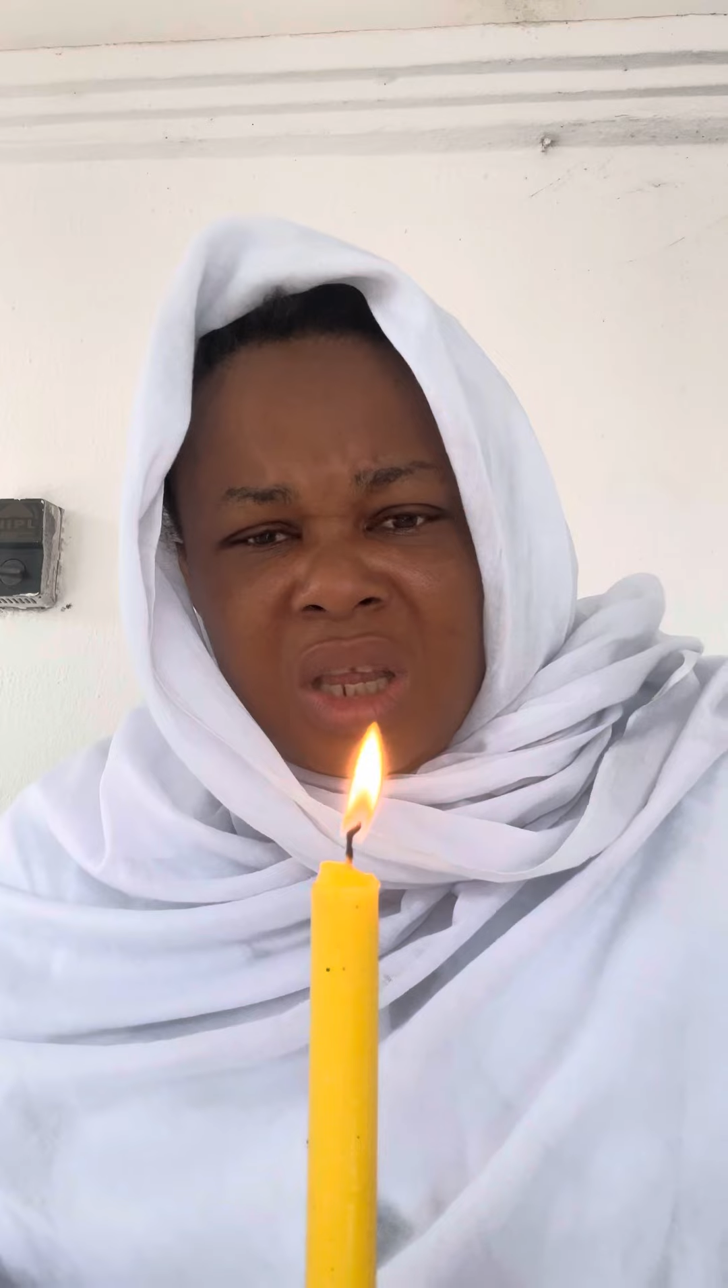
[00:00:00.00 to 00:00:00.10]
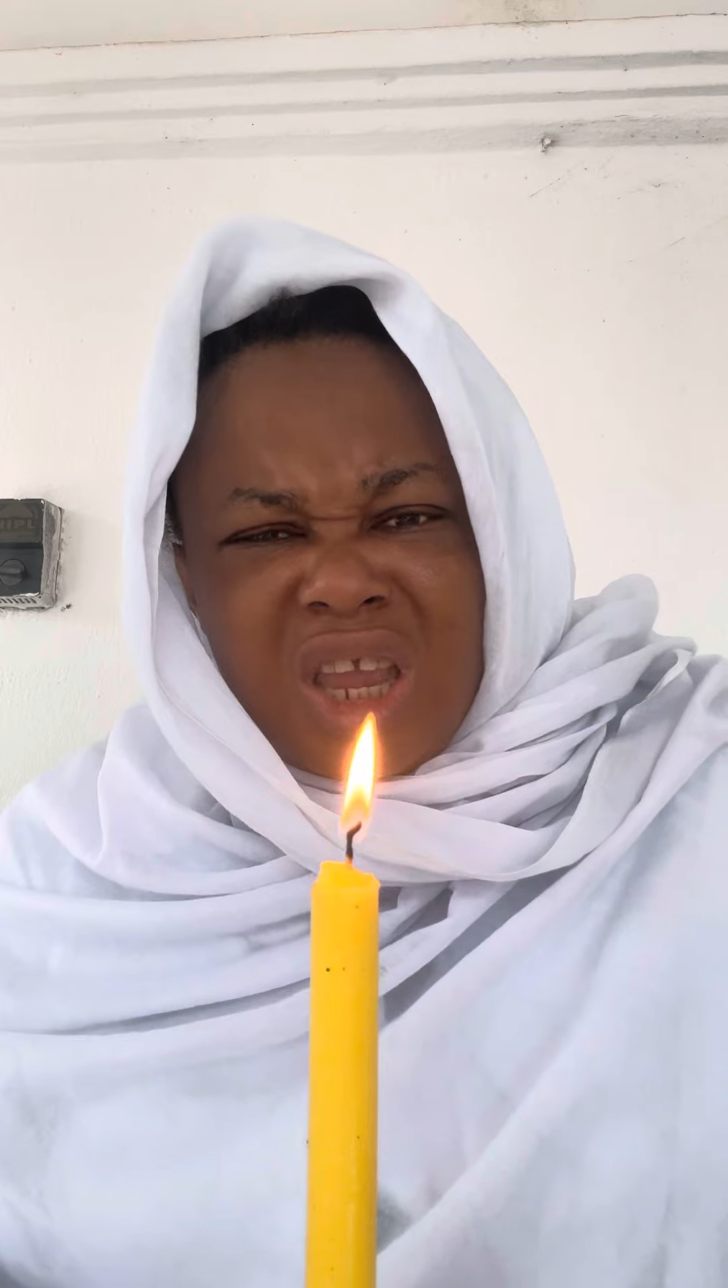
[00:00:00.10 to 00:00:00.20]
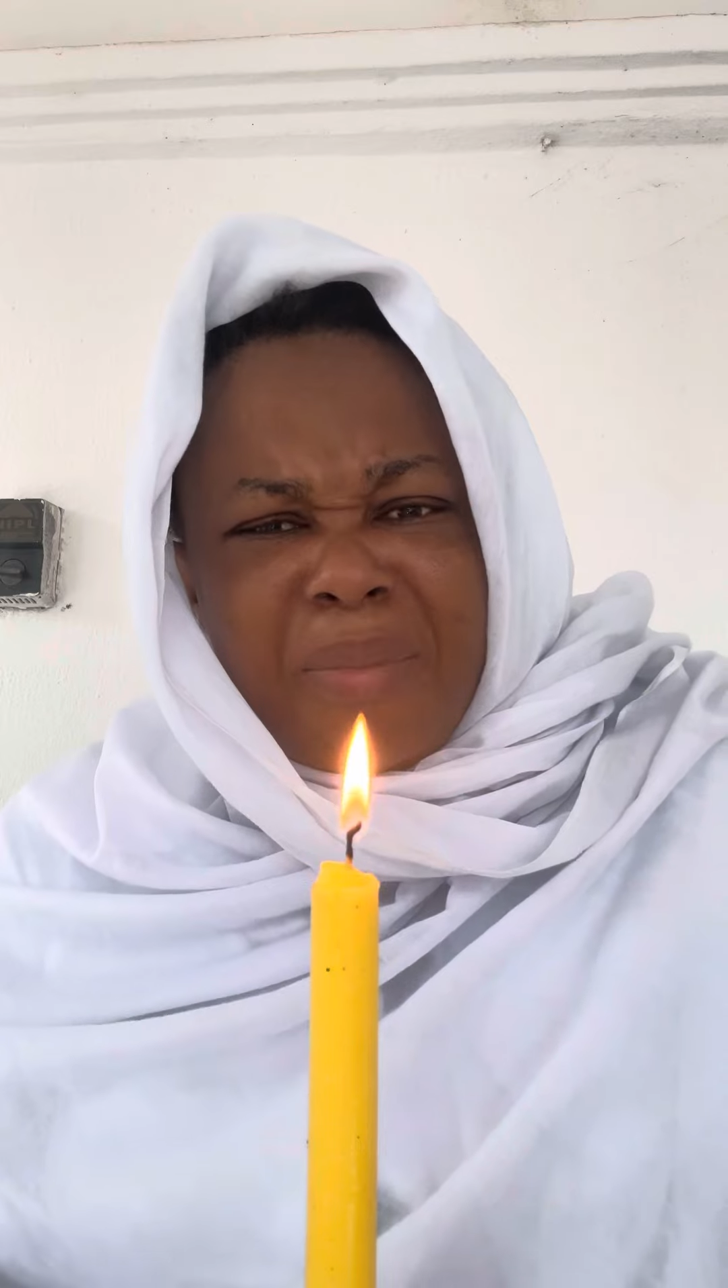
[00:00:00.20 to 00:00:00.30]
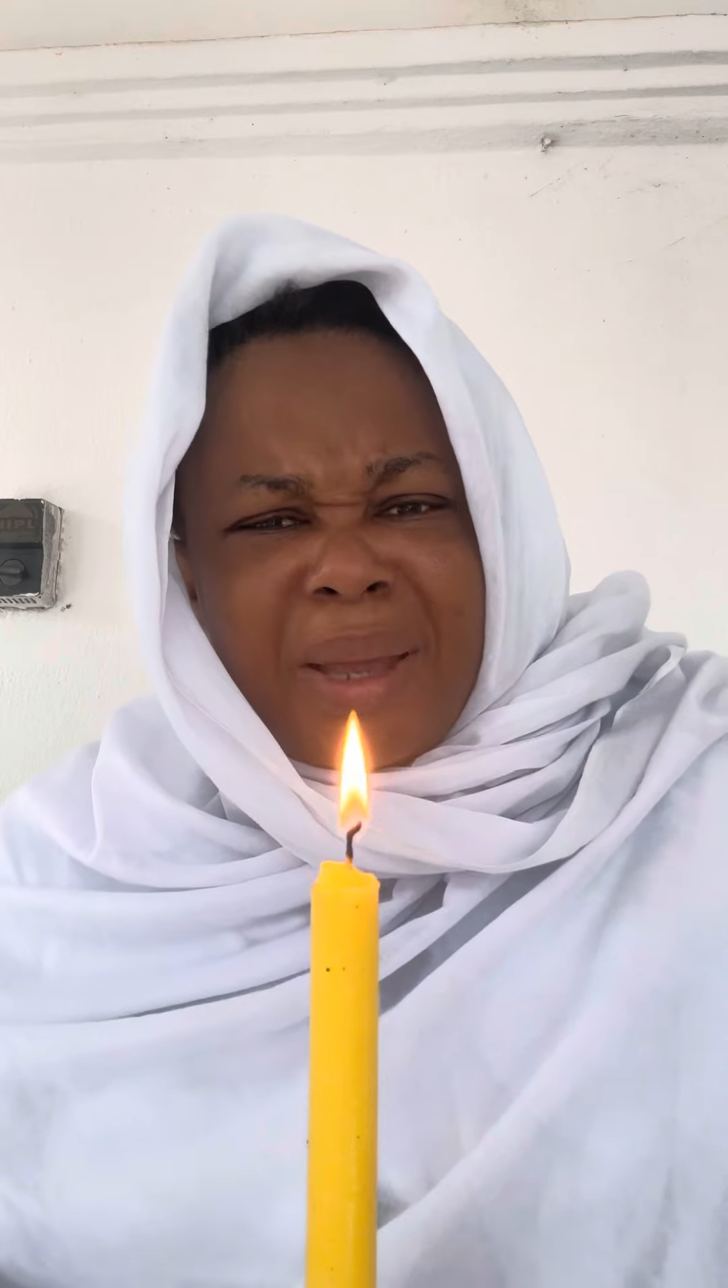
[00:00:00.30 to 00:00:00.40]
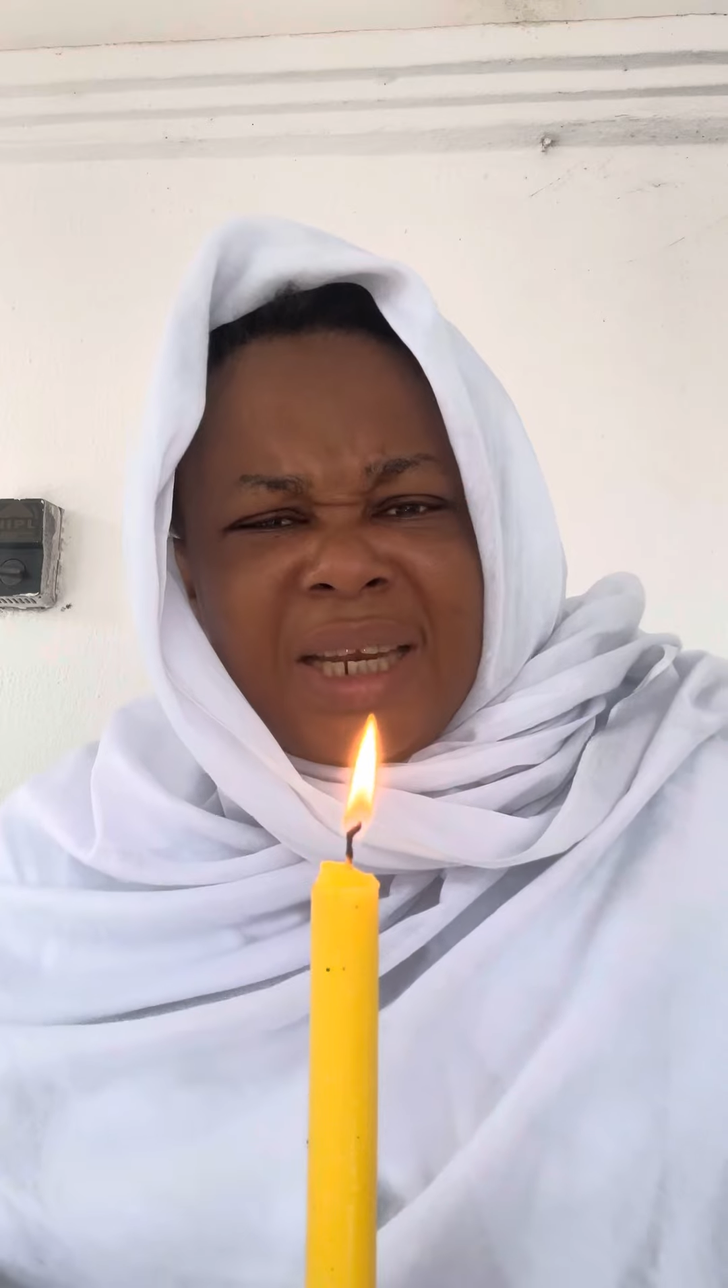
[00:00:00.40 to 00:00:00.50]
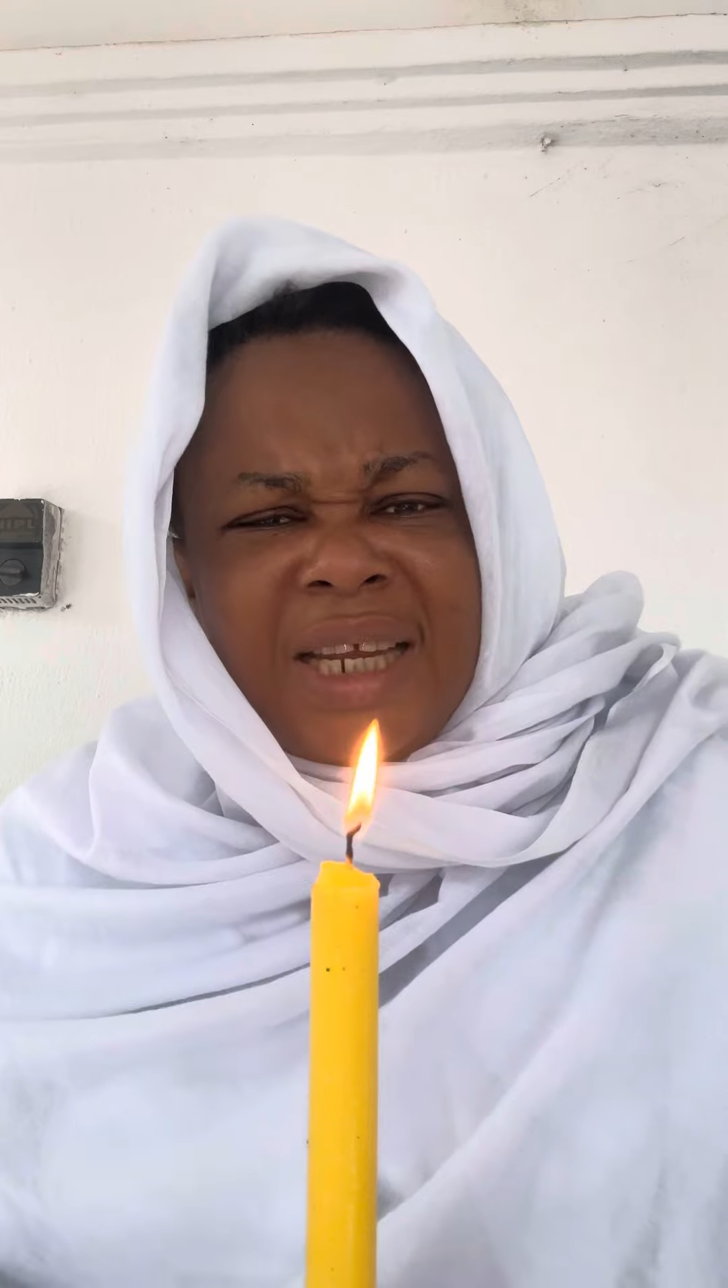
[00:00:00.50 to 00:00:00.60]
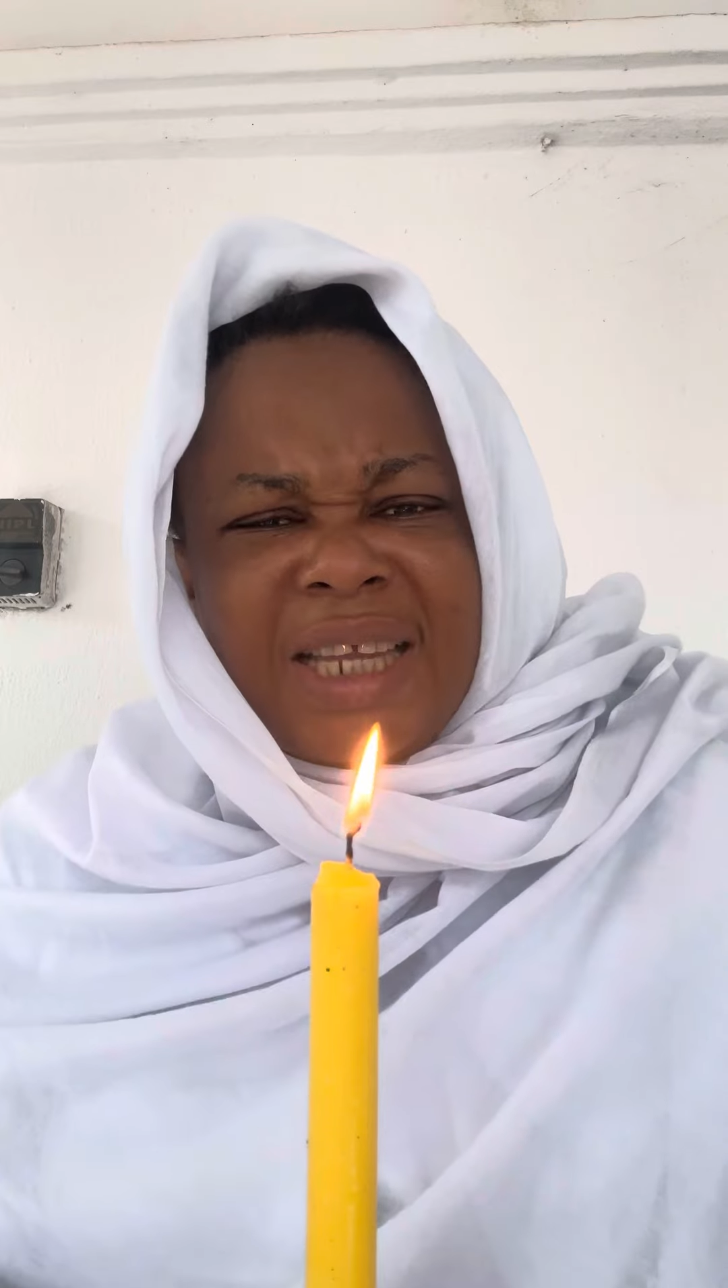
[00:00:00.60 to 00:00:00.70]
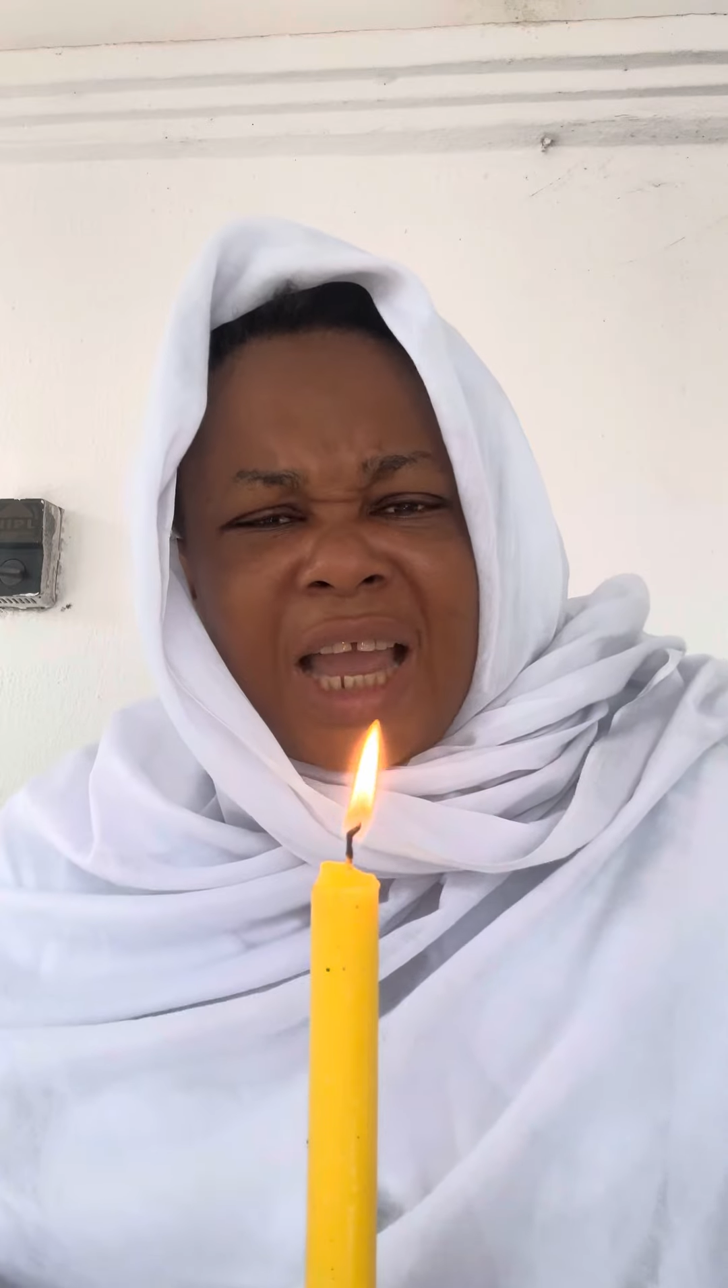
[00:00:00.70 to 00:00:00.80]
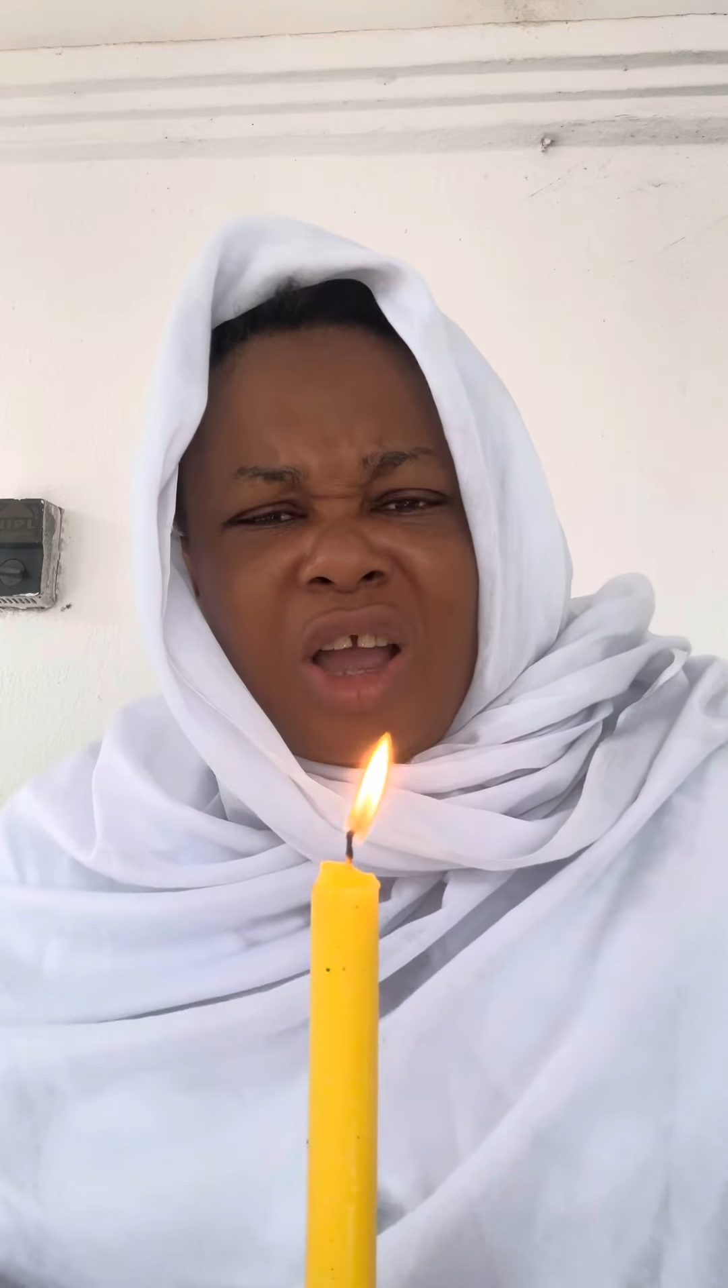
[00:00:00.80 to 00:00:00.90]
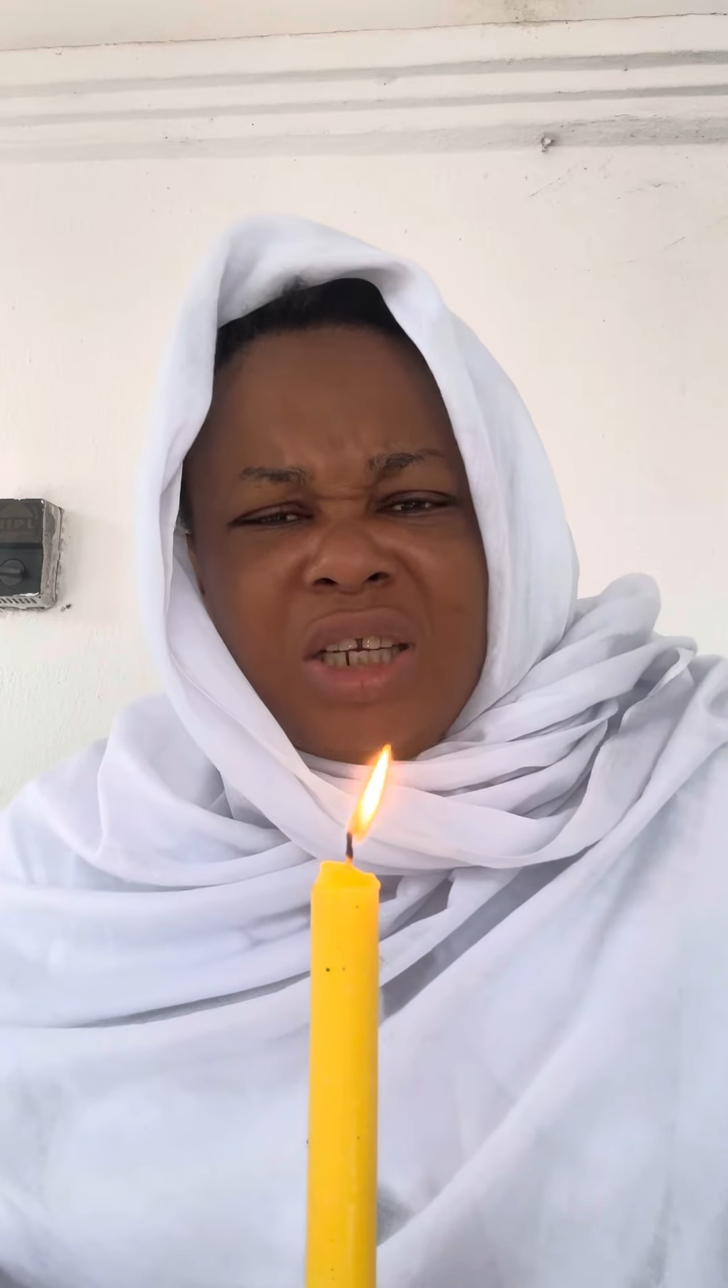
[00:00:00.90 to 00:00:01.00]
If you are a
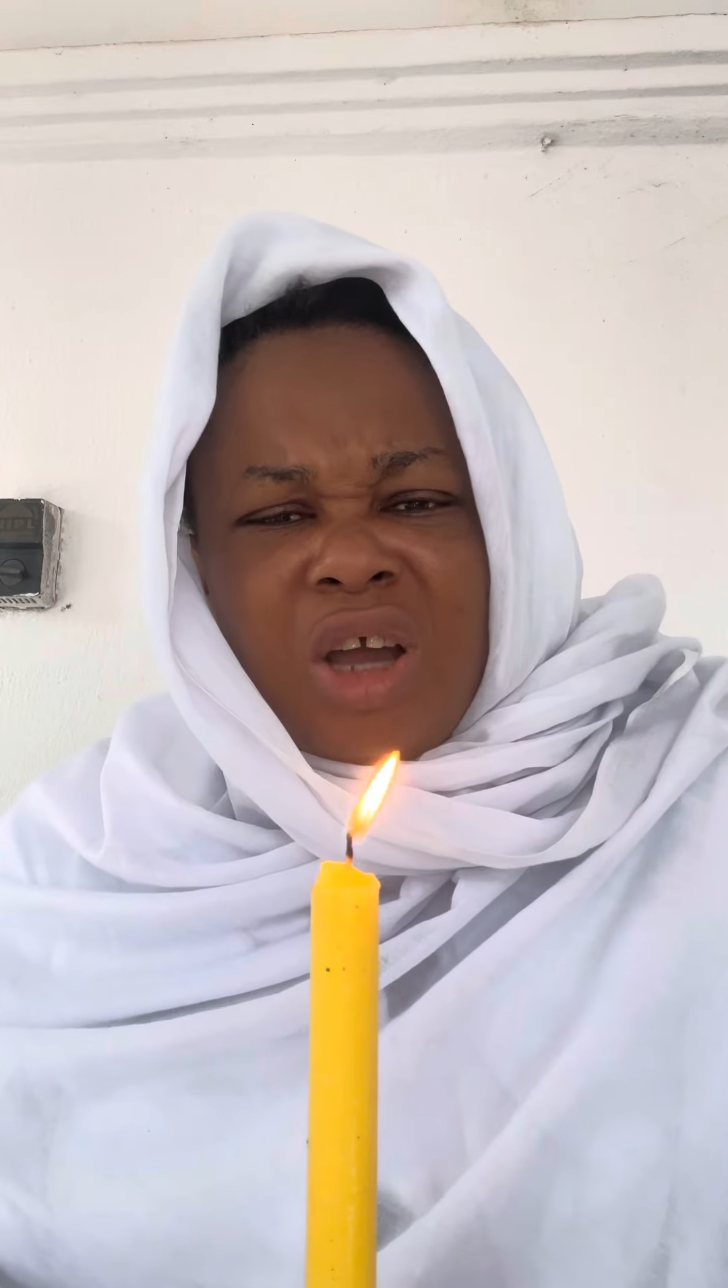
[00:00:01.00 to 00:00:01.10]
child,